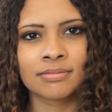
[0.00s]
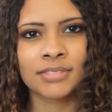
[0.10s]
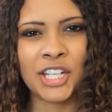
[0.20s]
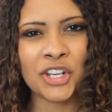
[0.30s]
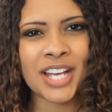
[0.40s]

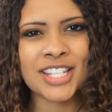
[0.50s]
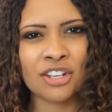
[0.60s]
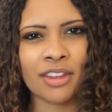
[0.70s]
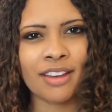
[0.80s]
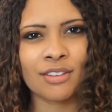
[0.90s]
Can you guys
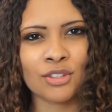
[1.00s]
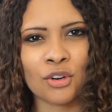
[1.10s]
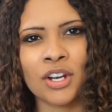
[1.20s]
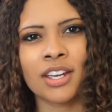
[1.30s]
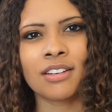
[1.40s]
hear that? There's a
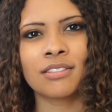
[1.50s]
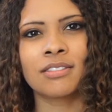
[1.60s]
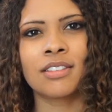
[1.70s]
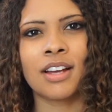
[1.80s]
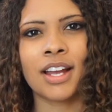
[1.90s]
cricket,
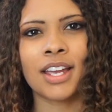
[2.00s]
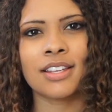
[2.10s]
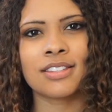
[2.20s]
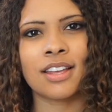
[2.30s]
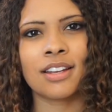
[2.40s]
I
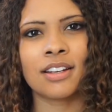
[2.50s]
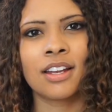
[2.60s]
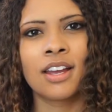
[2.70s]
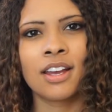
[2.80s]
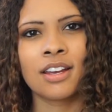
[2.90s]
guess, that
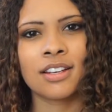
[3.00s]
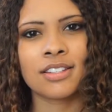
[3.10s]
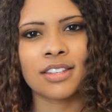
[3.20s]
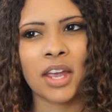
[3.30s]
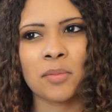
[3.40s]

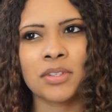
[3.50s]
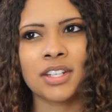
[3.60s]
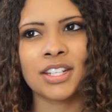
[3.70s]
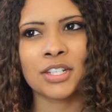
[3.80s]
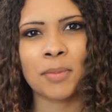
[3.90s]
escaped
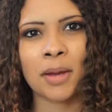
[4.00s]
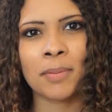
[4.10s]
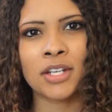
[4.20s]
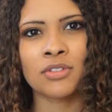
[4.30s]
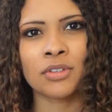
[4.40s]
into my
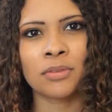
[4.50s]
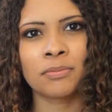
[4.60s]
bedroom.